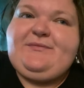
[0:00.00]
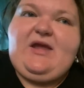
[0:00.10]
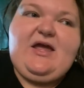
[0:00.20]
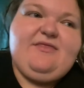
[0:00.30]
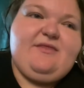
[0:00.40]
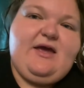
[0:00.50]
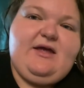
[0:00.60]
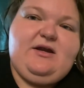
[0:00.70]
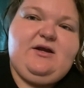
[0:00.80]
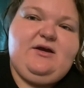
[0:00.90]
And
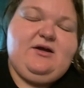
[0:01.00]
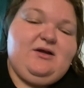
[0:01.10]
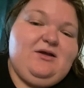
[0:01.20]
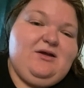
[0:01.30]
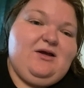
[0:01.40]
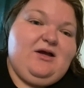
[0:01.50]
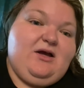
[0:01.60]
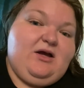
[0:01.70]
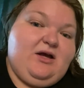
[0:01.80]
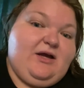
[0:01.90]
then
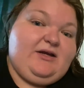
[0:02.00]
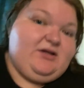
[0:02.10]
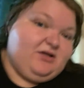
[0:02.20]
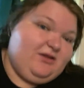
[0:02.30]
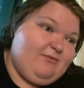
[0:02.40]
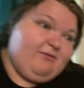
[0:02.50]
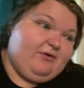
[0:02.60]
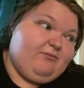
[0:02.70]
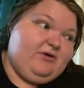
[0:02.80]
I need to clean my room.